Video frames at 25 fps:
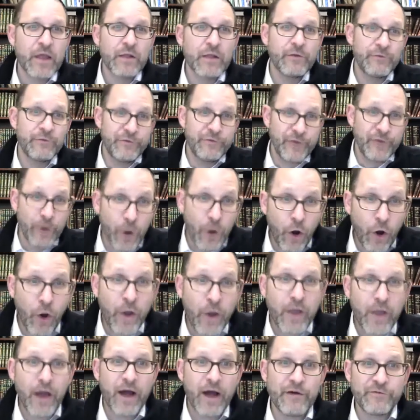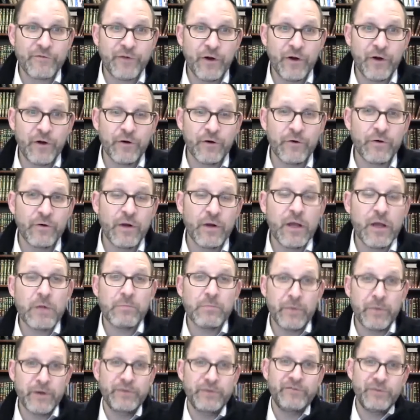Ve'oihavo,
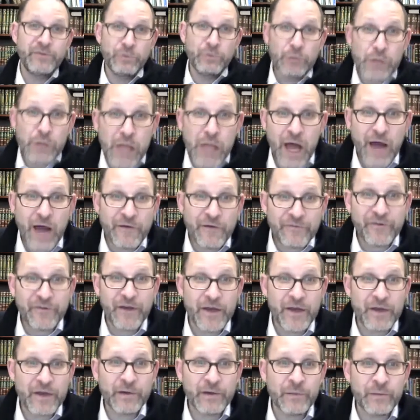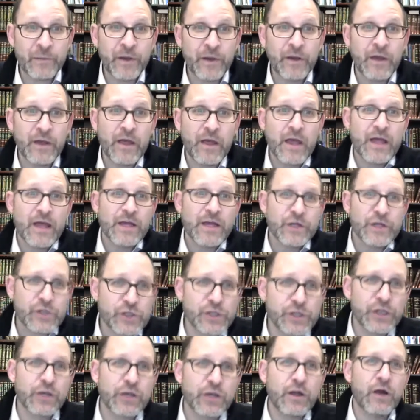but if you love him,
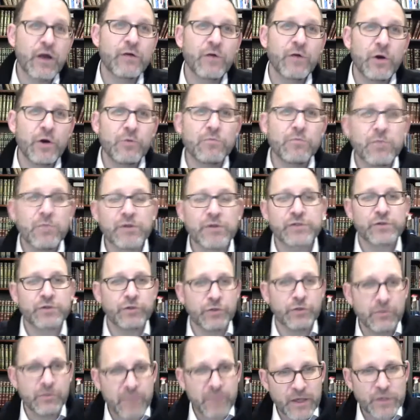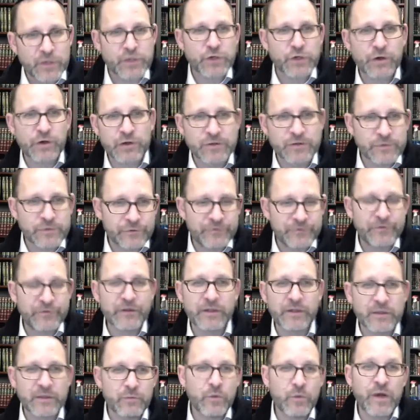shicharo musar, you'll make sure to
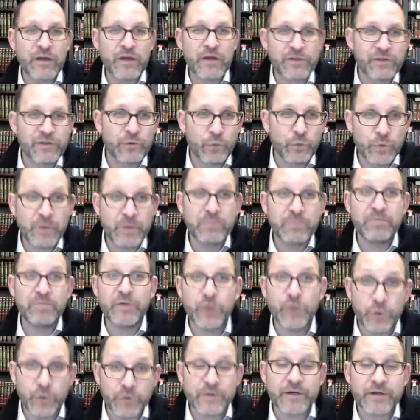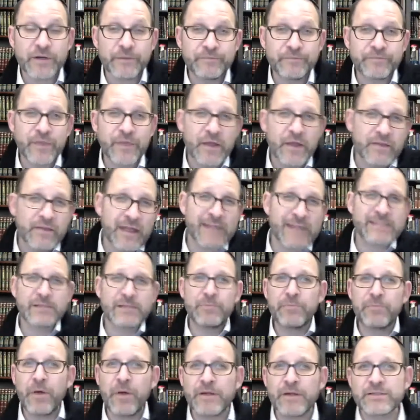fill him with rebuke. That's
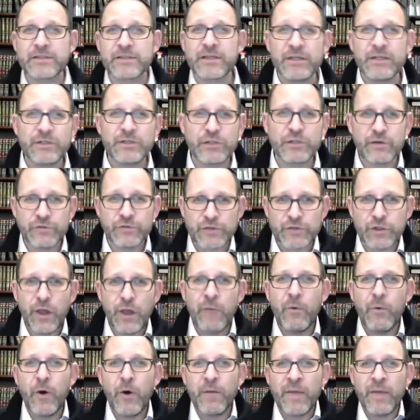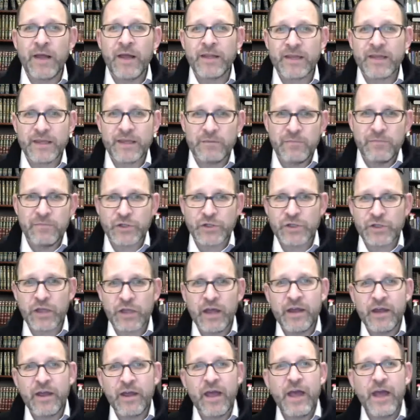the pasuk in Shlomo HaMelech in
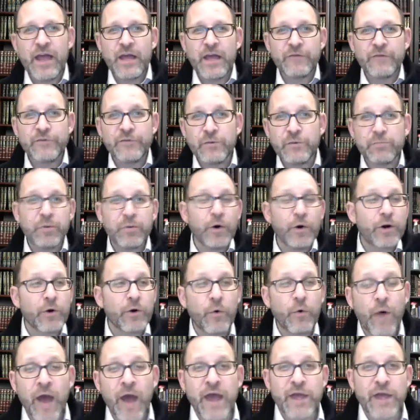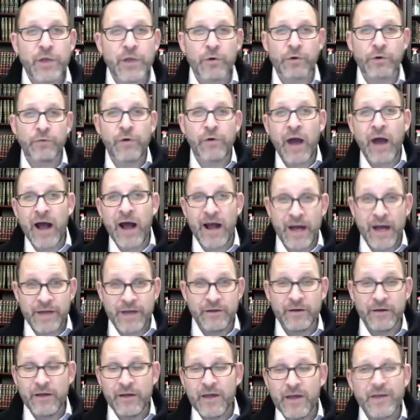Mishlei. If you put away your rod,
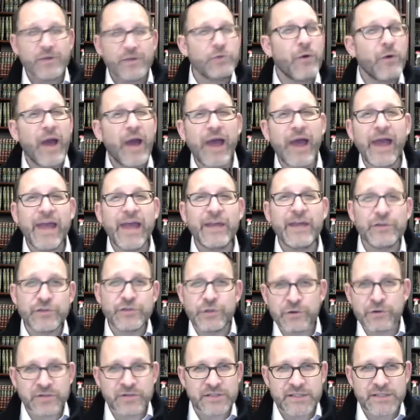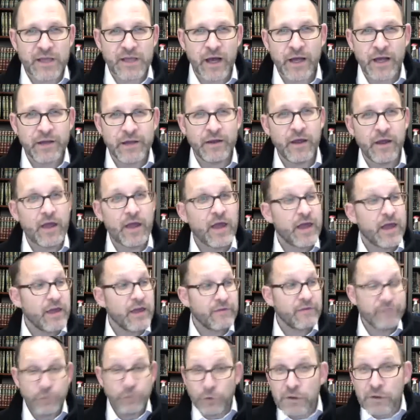you hate your son.
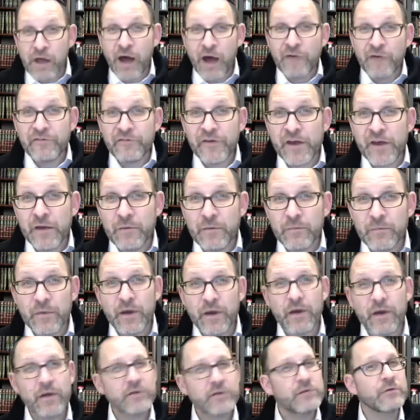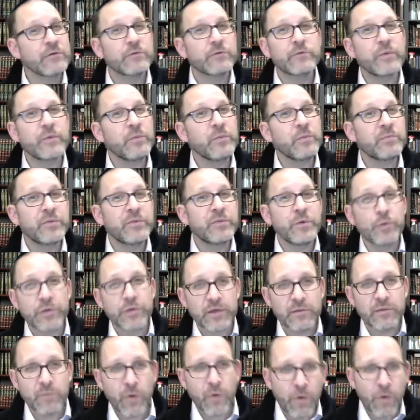If you love him, you'll rebuke
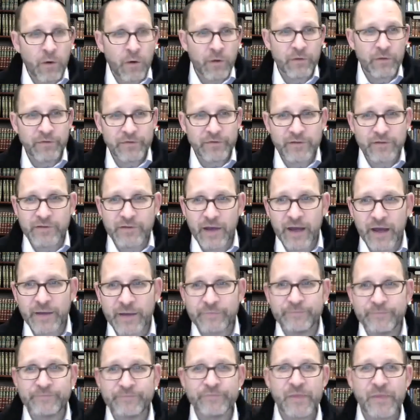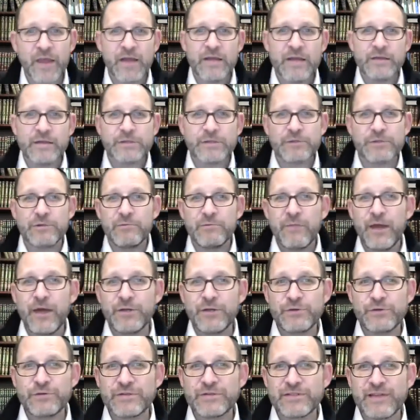him all the time. So the
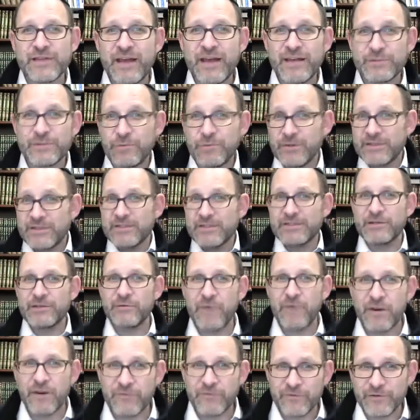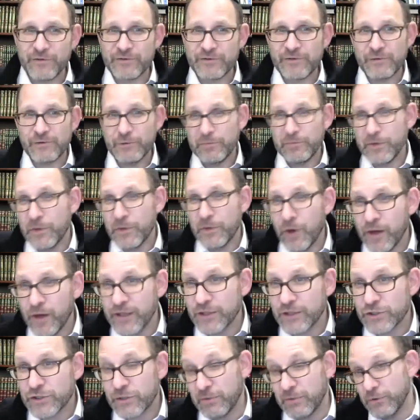Medrash says, what's this a reference to?
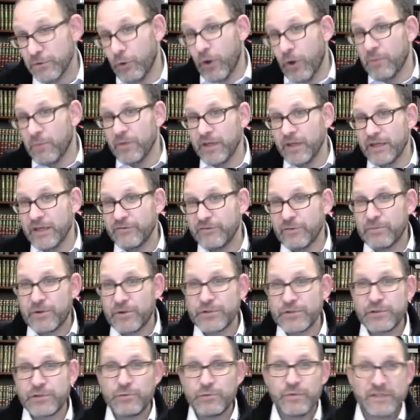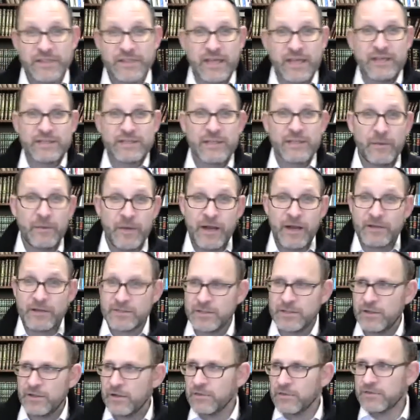Normally, if a person would say to someone
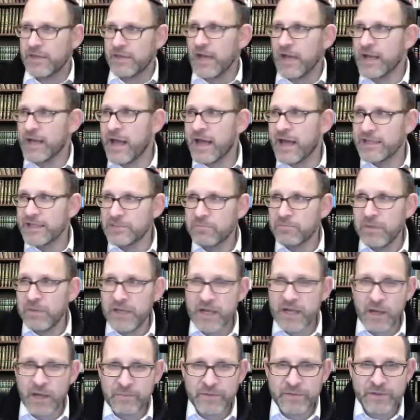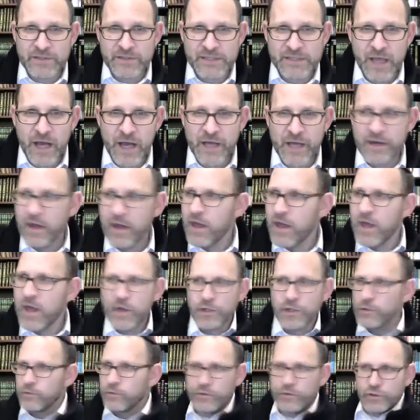else, you know, that guy is beating up your son,
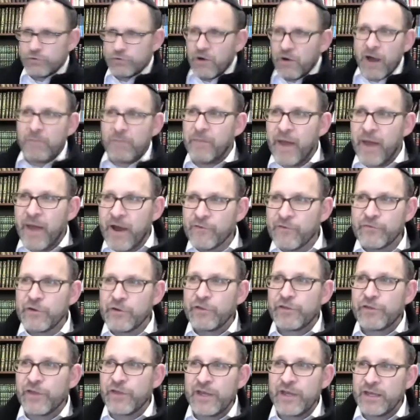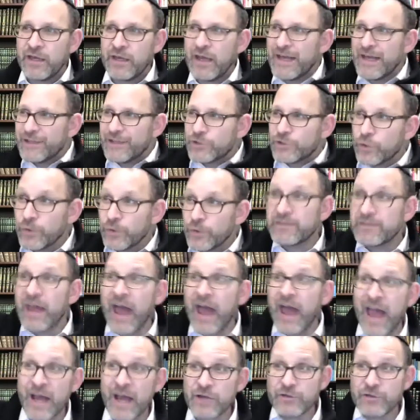you would drop everything to
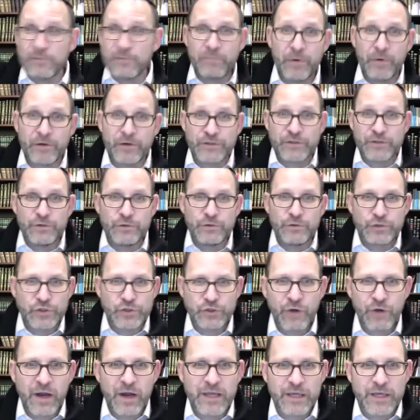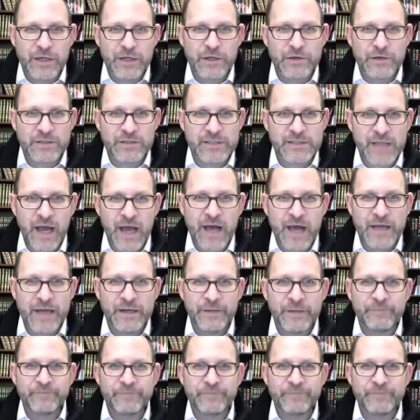attack the person who's striking your son.